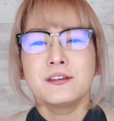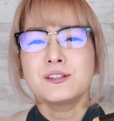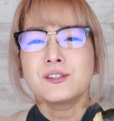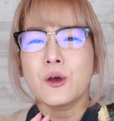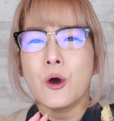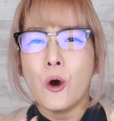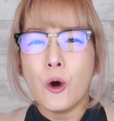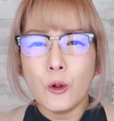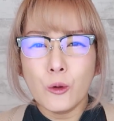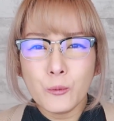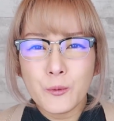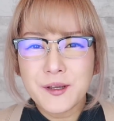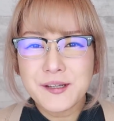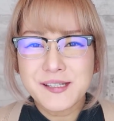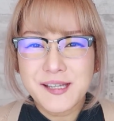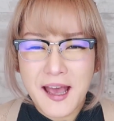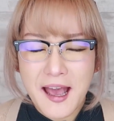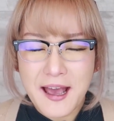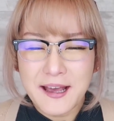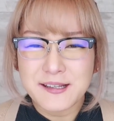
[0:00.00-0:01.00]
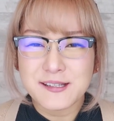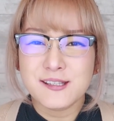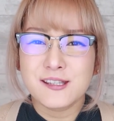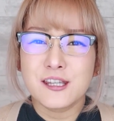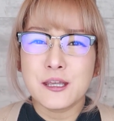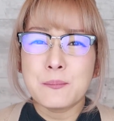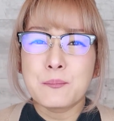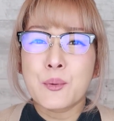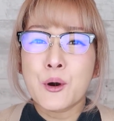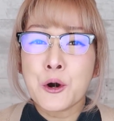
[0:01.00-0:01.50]
This always has
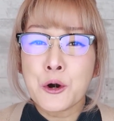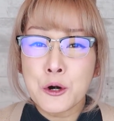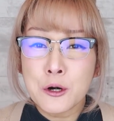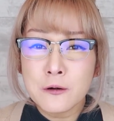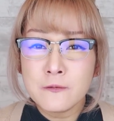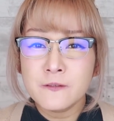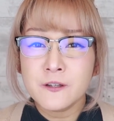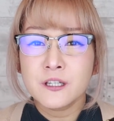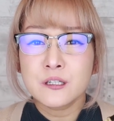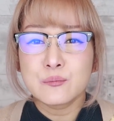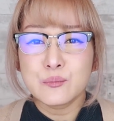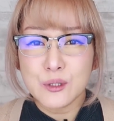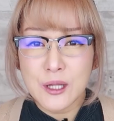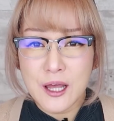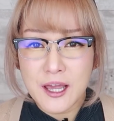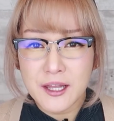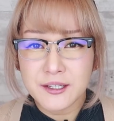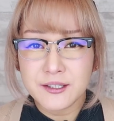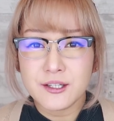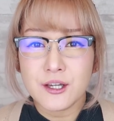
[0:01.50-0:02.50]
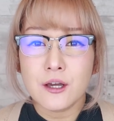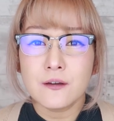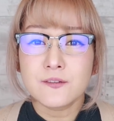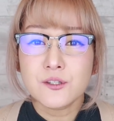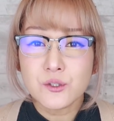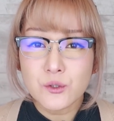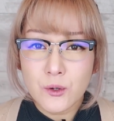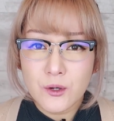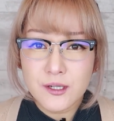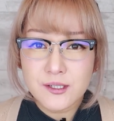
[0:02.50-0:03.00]
the perfect blend
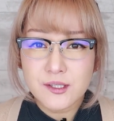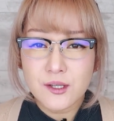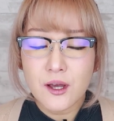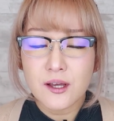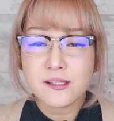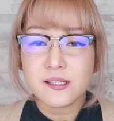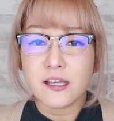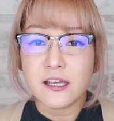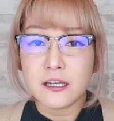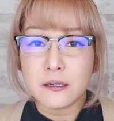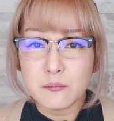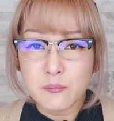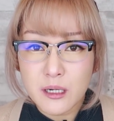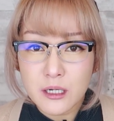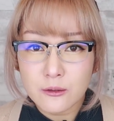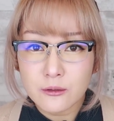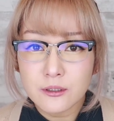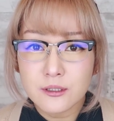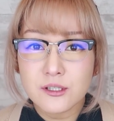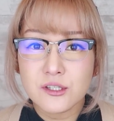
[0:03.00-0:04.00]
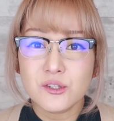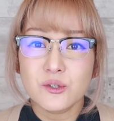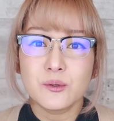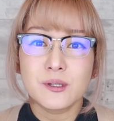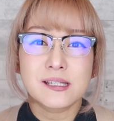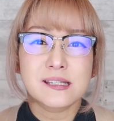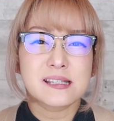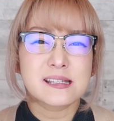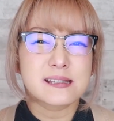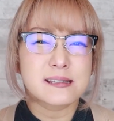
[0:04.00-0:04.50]
of soy sauce and mirin,
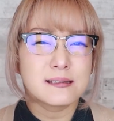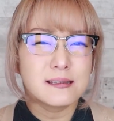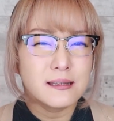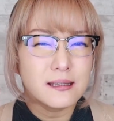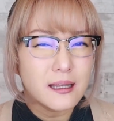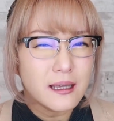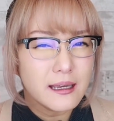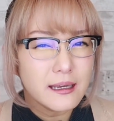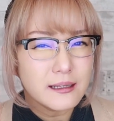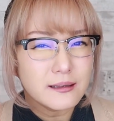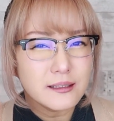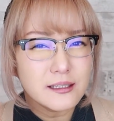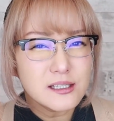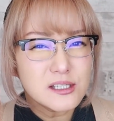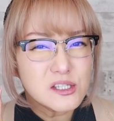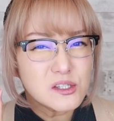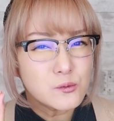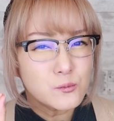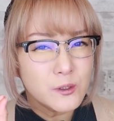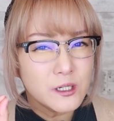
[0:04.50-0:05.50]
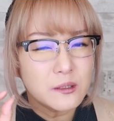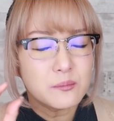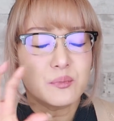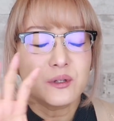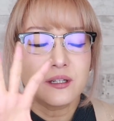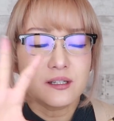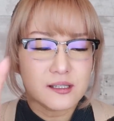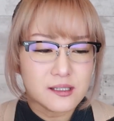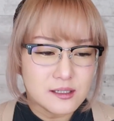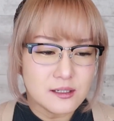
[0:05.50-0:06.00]
so it's slightly sweet,
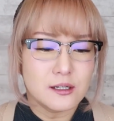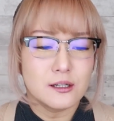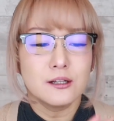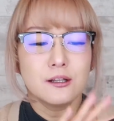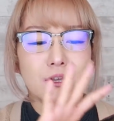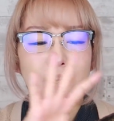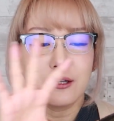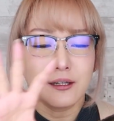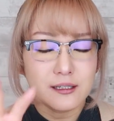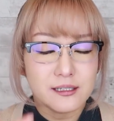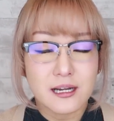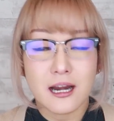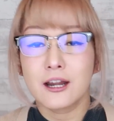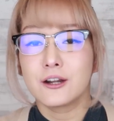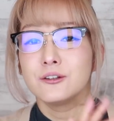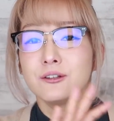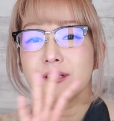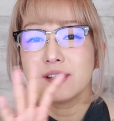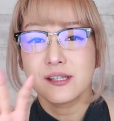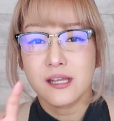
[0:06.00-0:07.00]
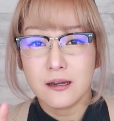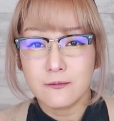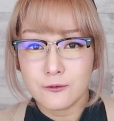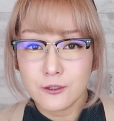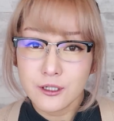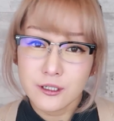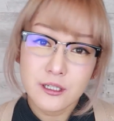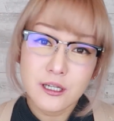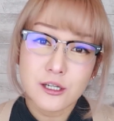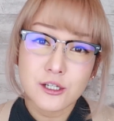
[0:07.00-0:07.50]
but it's still an entirely
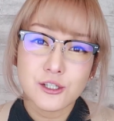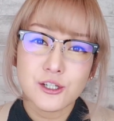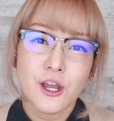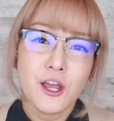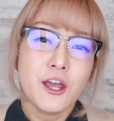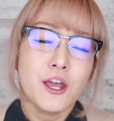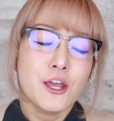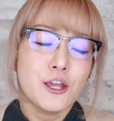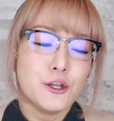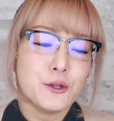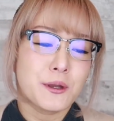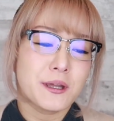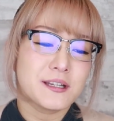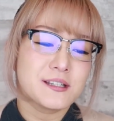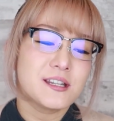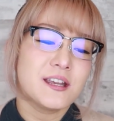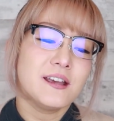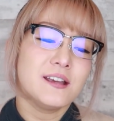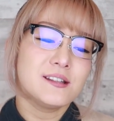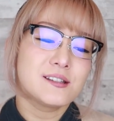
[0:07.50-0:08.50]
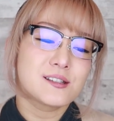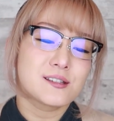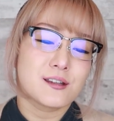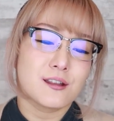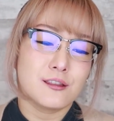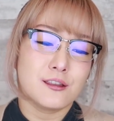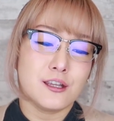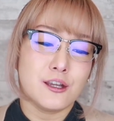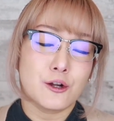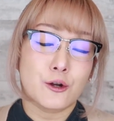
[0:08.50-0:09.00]
savory dish. You can
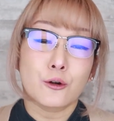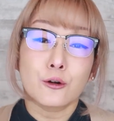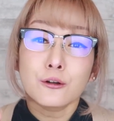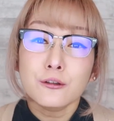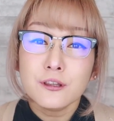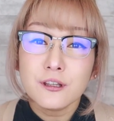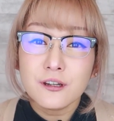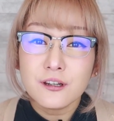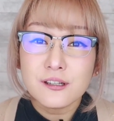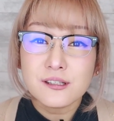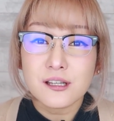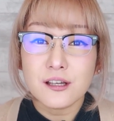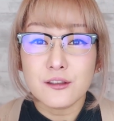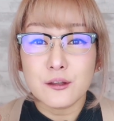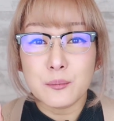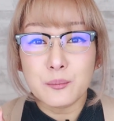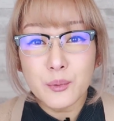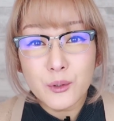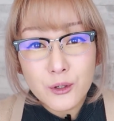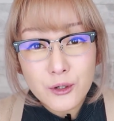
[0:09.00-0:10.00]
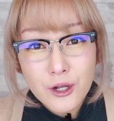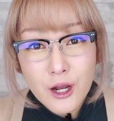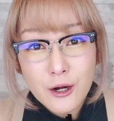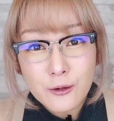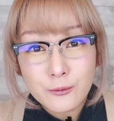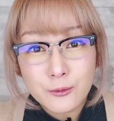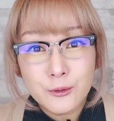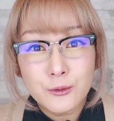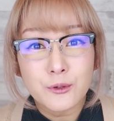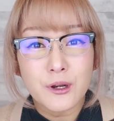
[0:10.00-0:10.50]
taste the earthiness of the
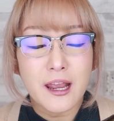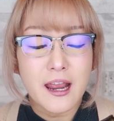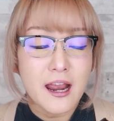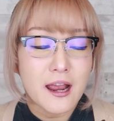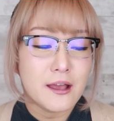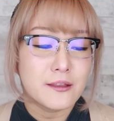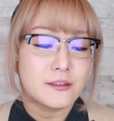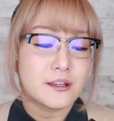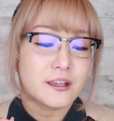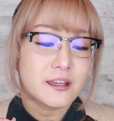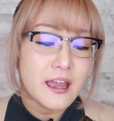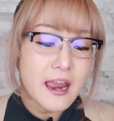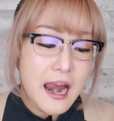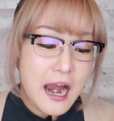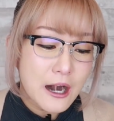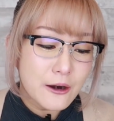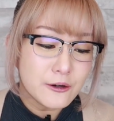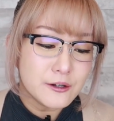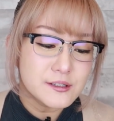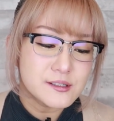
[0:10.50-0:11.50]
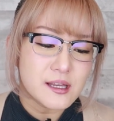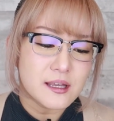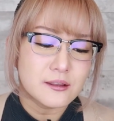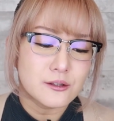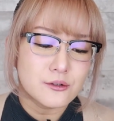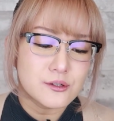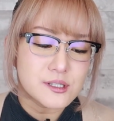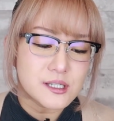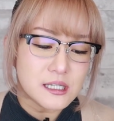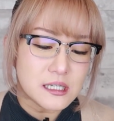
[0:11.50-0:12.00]
burdock root and the carrots,
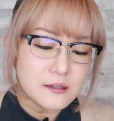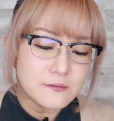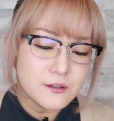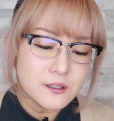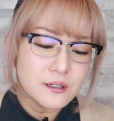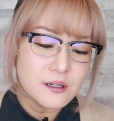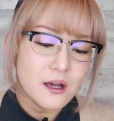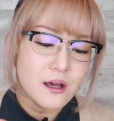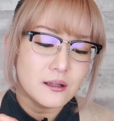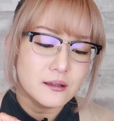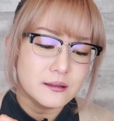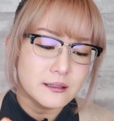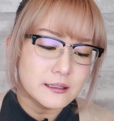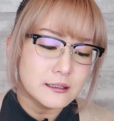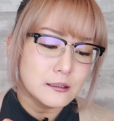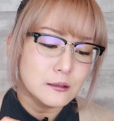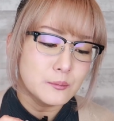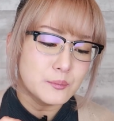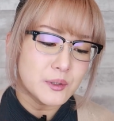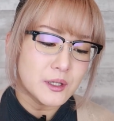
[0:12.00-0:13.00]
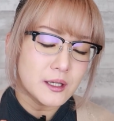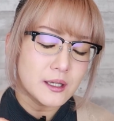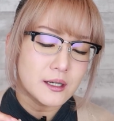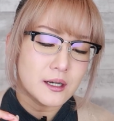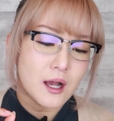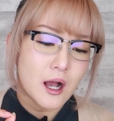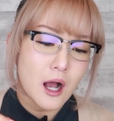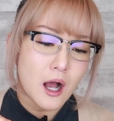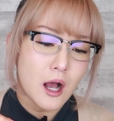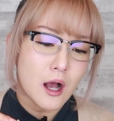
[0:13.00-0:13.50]
and there's even a little
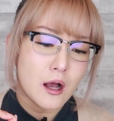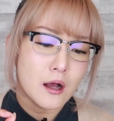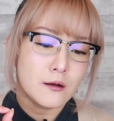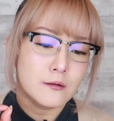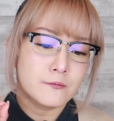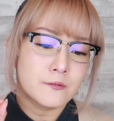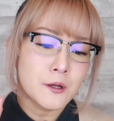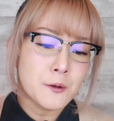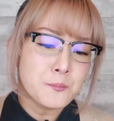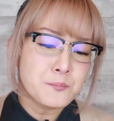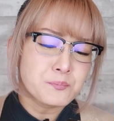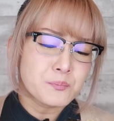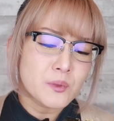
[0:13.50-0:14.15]
bit of